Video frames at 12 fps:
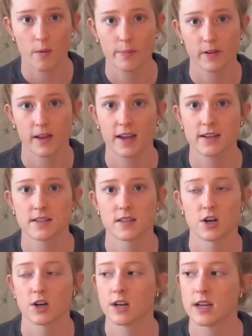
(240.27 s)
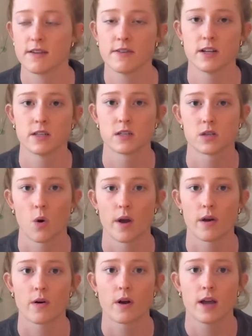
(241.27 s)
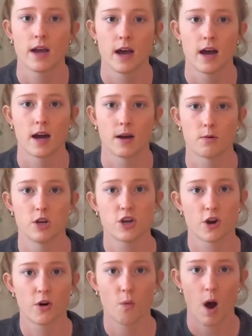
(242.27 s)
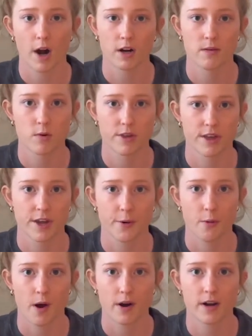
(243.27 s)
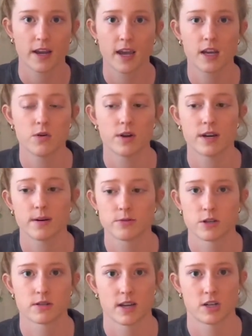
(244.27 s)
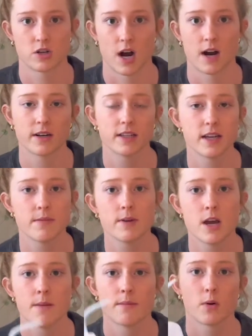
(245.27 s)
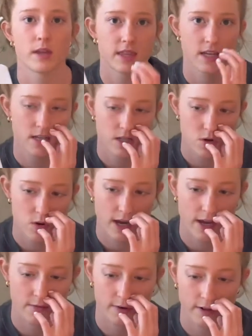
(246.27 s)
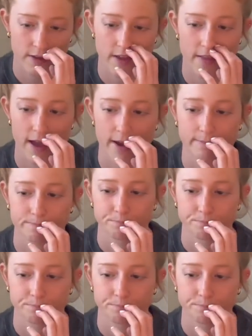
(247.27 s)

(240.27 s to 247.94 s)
plants that are even in soil, when you go to water them with like a watering can, you end up just like drowning them. But with this, you can really like